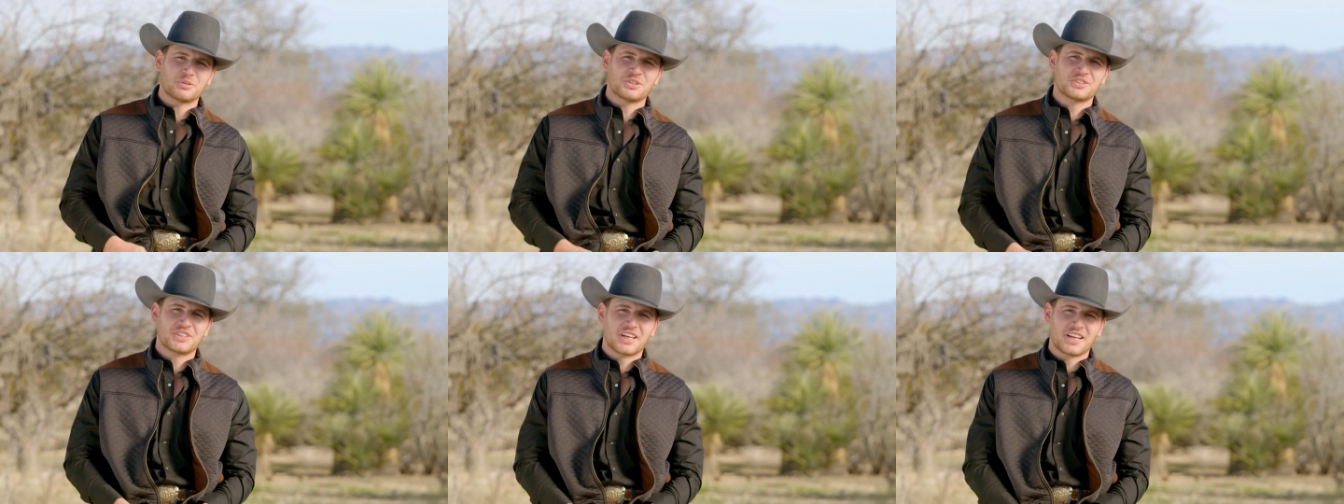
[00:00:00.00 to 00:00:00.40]

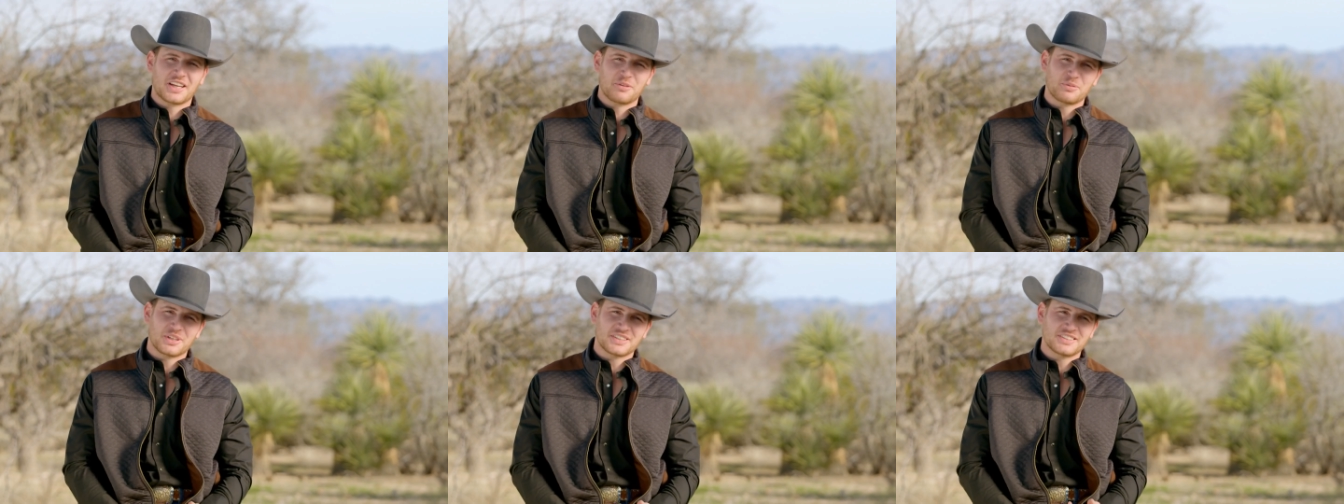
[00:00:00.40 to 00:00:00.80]
Just gotta
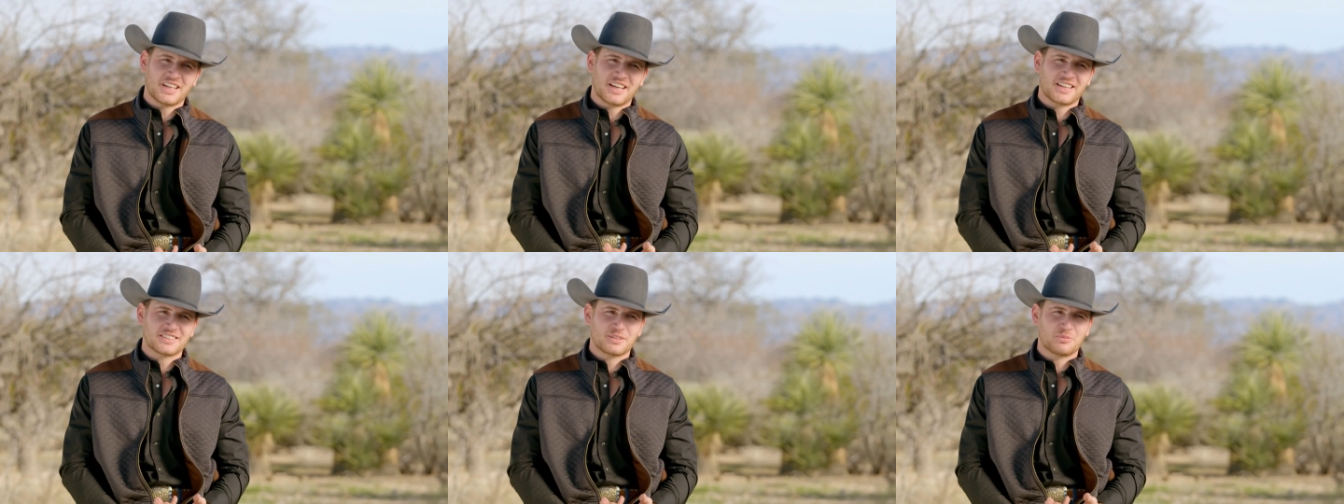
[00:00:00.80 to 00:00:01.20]
give me a
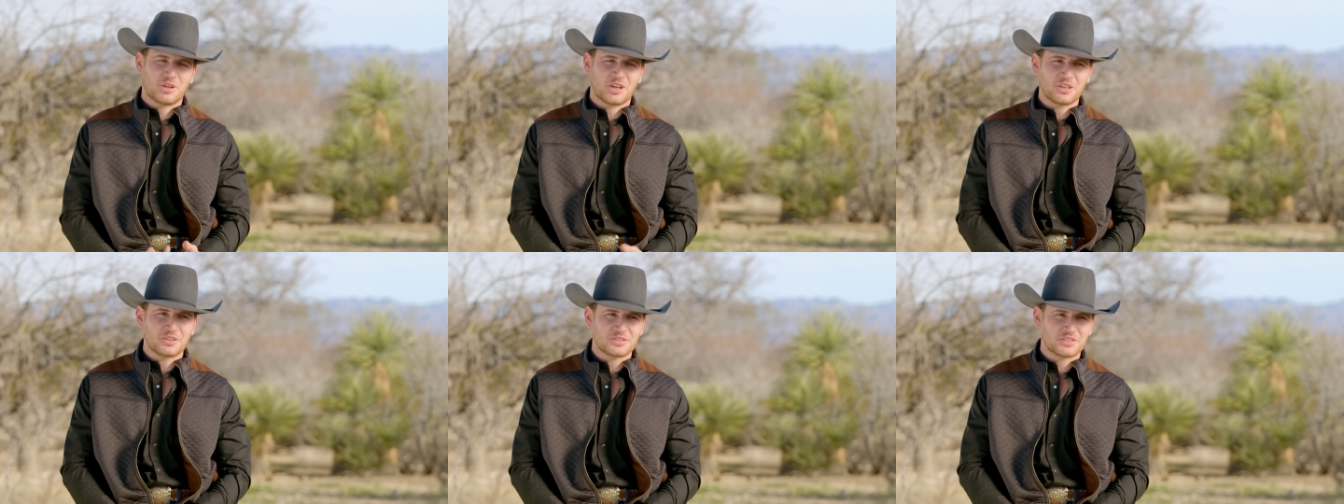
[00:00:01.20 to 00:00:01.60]
second, because I'm
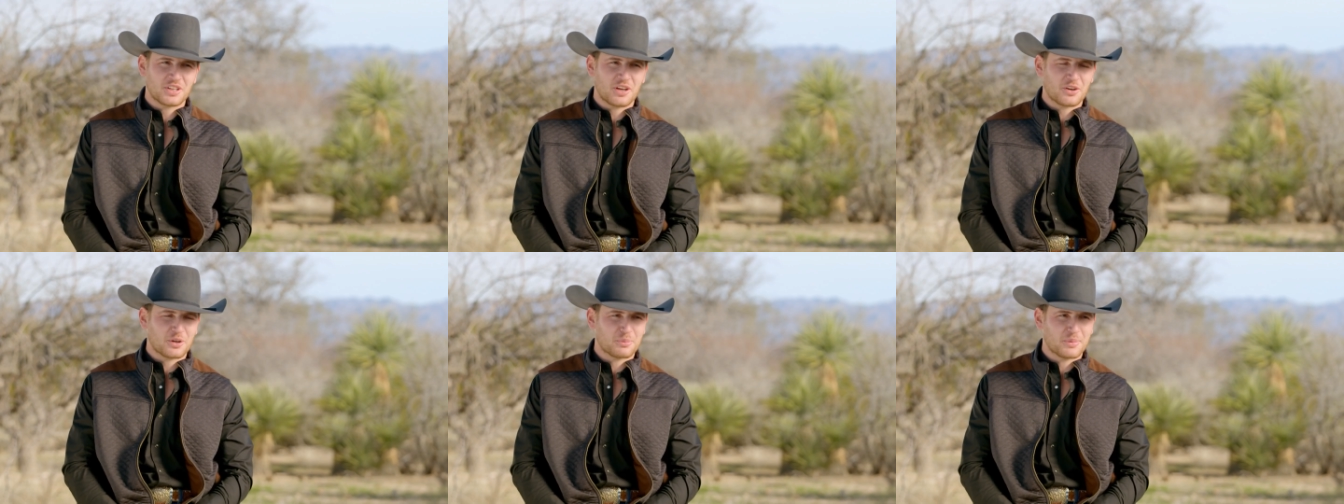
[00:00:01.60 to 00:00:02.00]
not used to
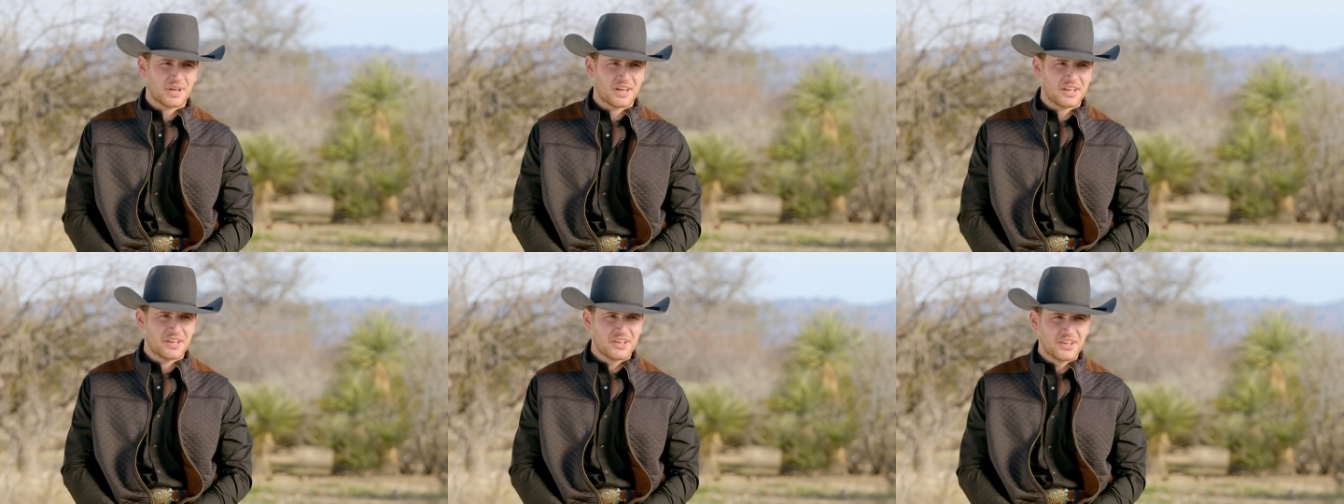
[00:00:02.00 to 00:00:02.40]
talking about
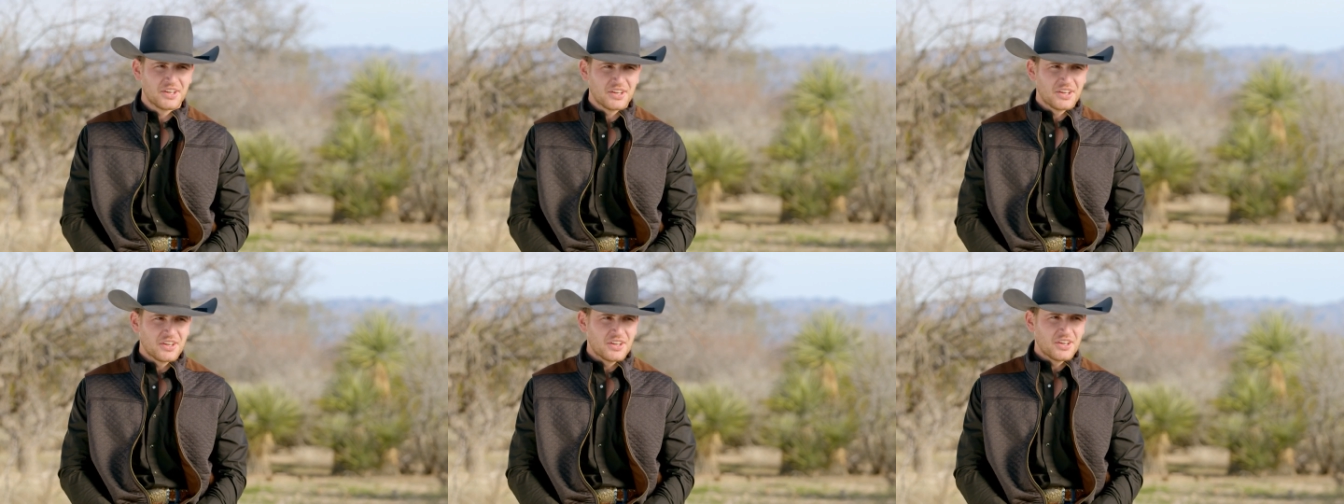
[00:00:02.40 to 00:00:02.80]

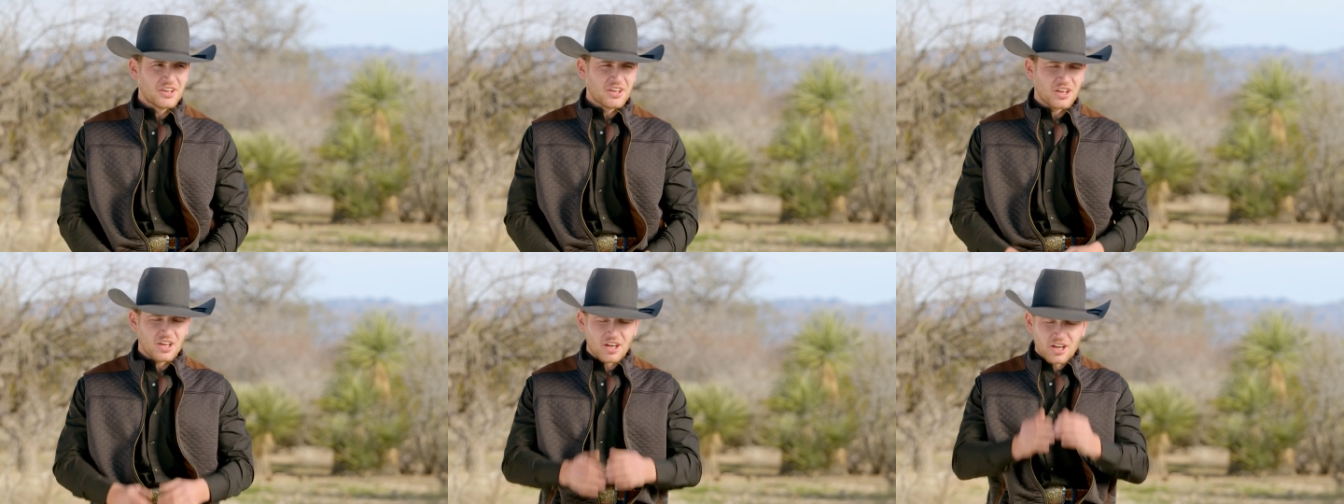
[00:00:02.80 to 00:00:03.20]

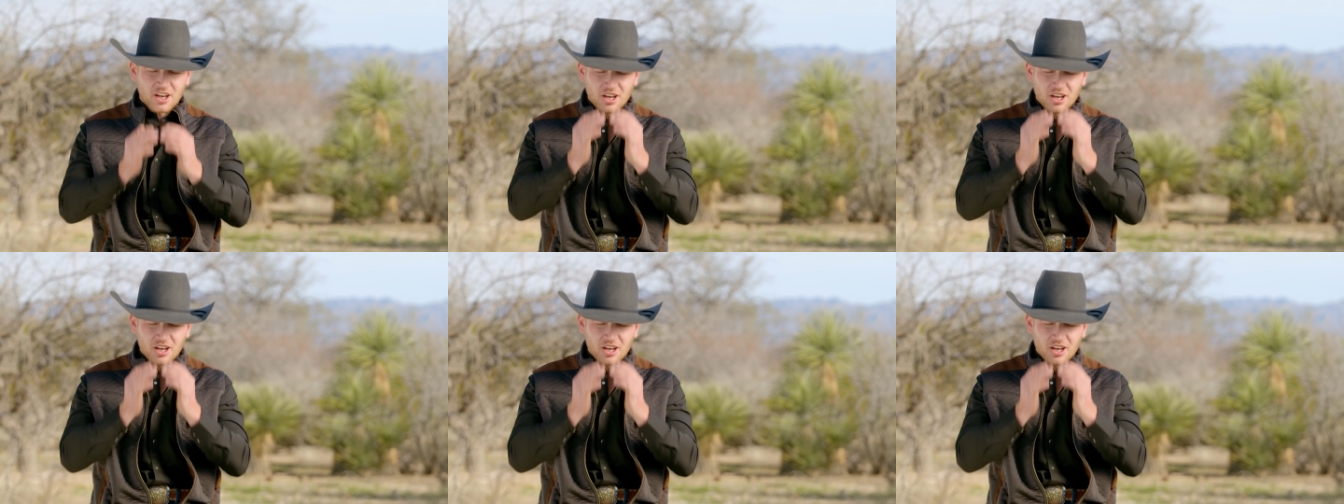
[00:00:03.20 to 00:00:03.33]
it.